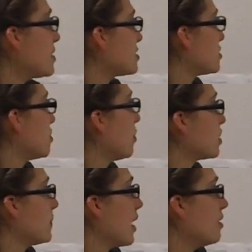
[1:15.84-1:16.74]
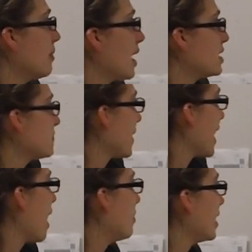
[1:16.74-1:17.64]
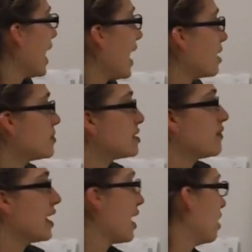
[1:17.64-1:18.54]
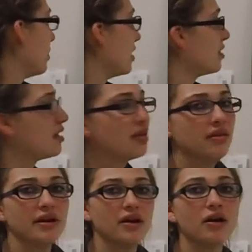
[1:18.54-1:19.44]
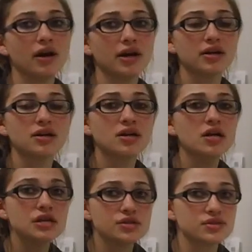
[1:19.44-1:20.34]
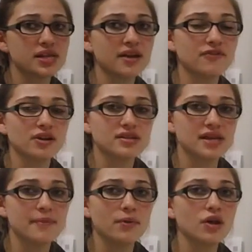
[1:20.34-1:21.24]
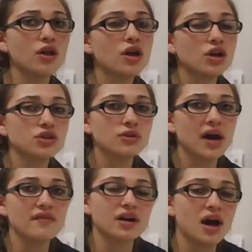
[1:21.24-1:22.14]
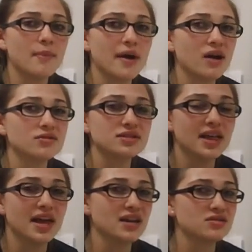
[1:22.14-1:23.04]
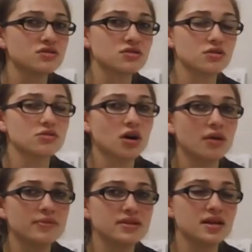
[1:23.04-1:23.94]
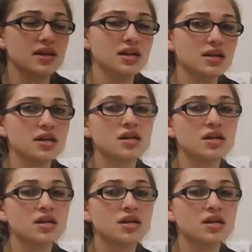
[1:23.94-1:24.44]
is to multiply the mass by how many atoms of that element there are. So say for example, you have a compound that has 2 carbon in it,